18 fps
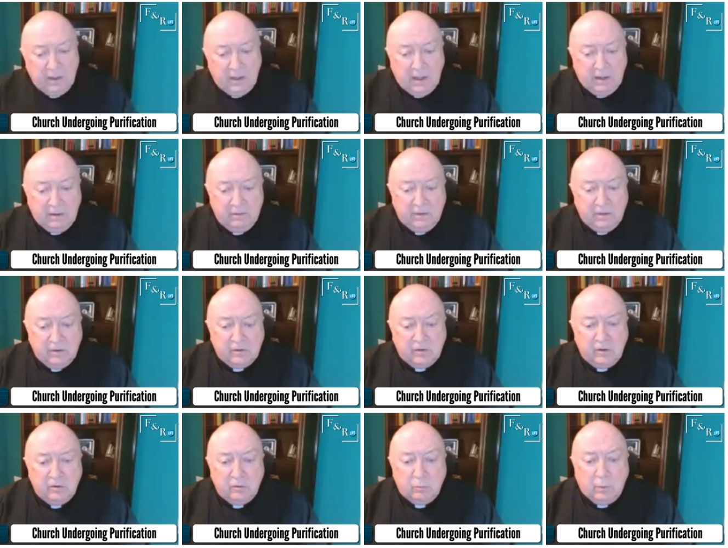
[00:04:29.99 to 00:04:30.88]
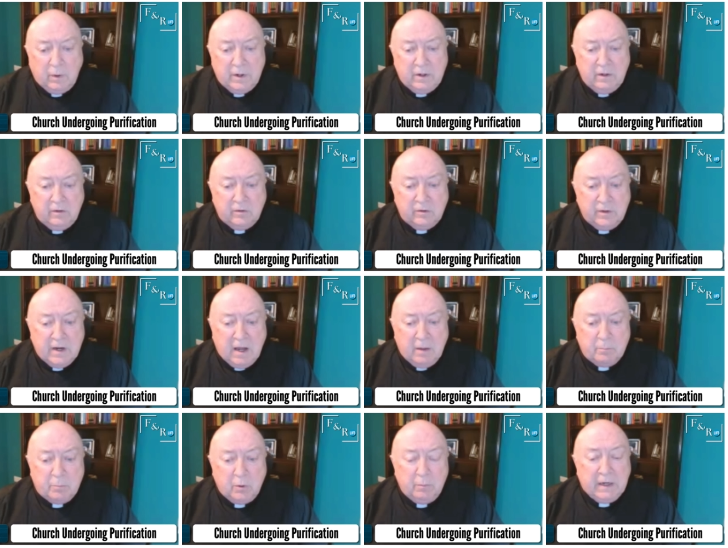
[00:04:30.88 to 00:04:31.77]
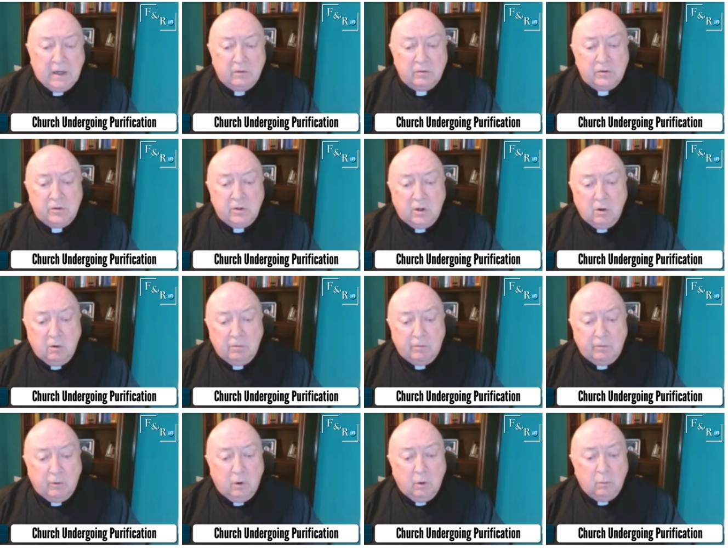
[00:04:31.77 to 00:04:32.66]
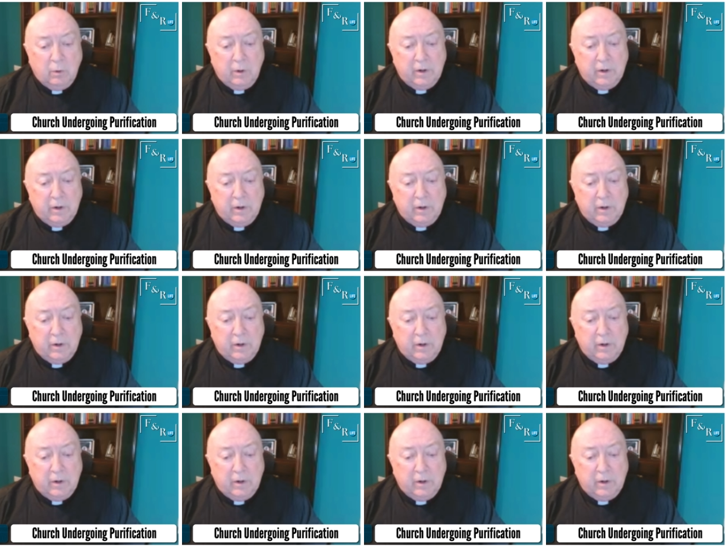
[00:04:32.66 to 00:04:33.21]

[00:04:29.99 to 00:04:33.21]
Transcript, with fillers: and this is what is not permitting us to go forward